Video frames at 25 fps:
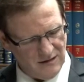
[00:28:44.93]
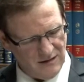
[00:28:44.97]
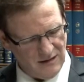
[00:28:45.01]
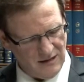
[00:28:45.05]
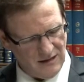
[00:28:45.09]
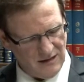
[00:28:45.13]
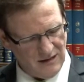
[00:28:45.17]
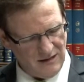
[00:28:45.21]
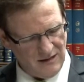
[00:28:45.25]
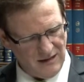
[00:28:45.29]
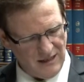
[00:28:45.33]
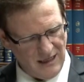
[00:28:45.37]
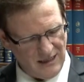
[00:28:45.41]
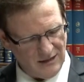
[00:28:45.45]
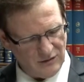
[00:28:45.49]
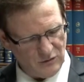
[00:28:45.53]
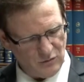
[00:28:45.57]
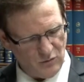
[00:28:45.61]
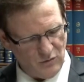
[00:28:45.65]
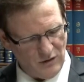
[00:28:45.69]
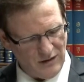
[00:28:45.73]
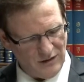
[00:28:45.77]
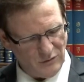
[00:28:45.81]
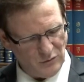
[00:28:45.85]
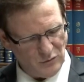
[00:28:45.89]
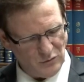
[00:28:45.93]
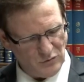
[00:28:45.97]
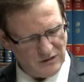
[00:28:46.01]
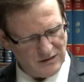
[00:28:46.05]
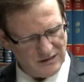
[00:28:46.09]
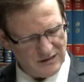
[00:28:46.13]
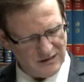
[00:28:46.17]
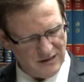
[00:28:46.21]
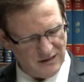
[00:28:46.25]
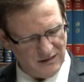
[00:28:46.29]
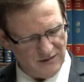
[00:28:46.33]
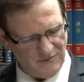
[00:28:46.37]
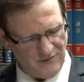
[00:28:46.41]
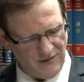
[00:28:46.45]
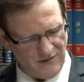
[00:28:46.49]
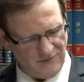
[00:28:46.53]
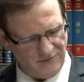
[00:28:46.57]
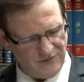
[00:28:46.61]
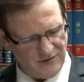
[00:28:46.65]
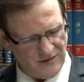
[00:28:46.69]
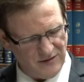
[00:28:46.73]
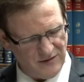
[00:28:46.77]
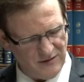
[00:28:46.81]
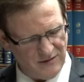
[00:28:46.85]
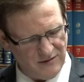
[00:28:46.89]
and not one who served
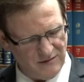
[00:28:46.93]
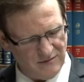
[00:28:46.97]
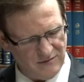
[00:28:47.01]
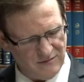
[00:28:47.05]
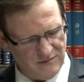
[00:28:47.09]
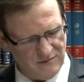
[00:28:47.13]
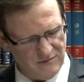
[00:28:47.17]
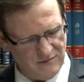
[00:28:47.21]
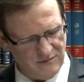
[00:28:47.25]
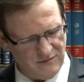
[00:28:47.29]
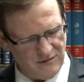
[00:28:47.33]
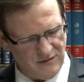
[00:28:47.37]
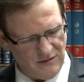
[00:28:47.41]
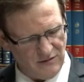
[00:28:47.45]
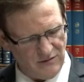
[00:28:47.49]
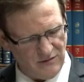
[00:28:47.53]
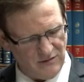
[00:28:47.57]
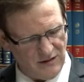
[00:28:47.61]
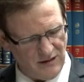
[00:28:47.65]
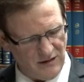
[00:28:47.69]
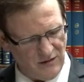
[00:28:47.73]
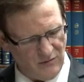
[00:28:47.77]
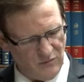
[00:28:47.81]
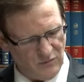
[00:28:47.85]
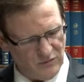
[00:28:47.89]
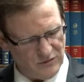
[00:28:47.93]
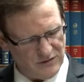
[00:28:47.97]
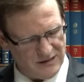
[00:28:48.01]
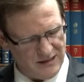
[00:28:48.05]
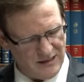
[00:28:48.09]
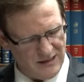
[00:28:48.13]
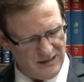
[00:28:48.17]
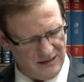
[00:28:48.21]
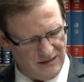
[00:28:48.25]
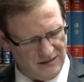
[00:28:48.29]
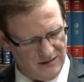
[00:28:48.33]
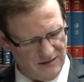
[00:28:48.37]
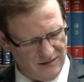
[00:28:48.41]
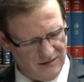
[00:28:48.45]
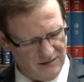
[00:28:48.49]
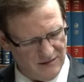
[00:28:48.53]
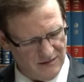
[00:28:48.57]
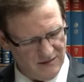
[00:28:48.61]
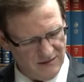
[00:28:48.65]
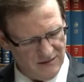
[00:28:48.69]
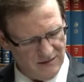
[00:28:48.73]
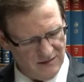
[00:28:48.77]
after the oil was hidden.